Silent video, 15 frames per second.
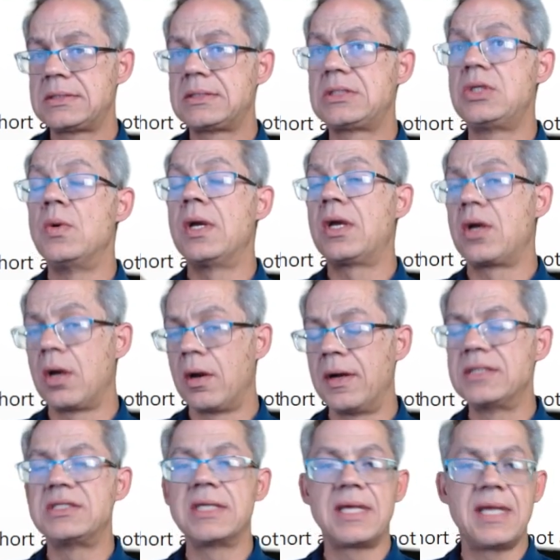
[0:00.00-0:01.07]
to
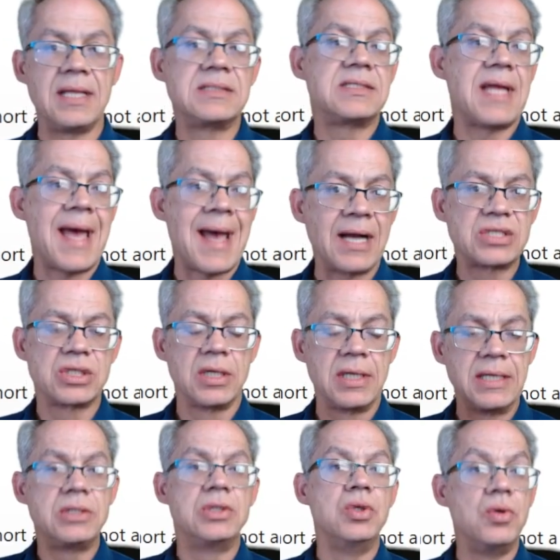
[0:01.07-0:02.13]
encourage the kids to
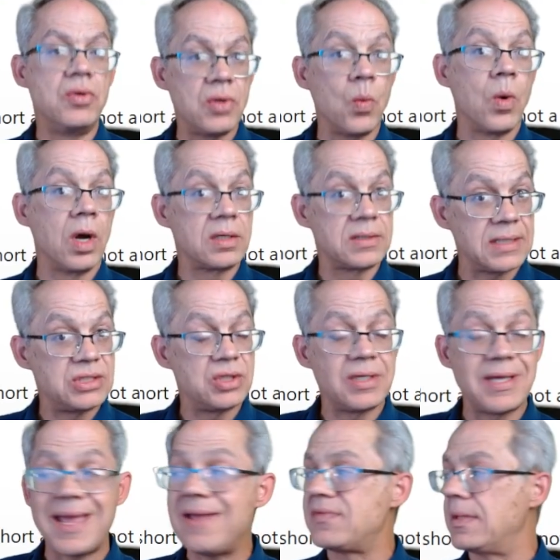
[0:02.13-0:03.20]
actually do the work that you
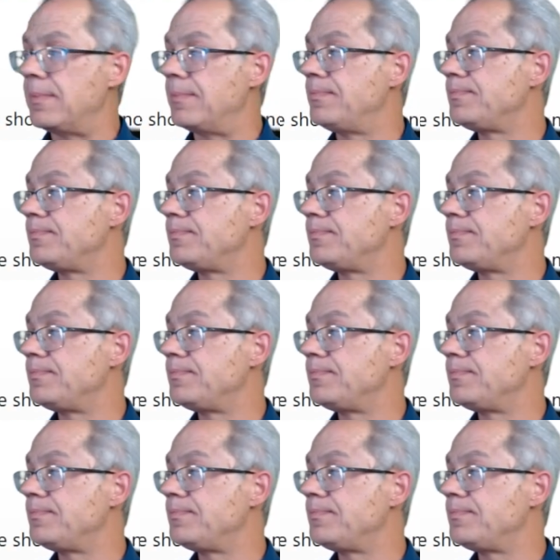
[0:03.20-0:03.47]
gave them.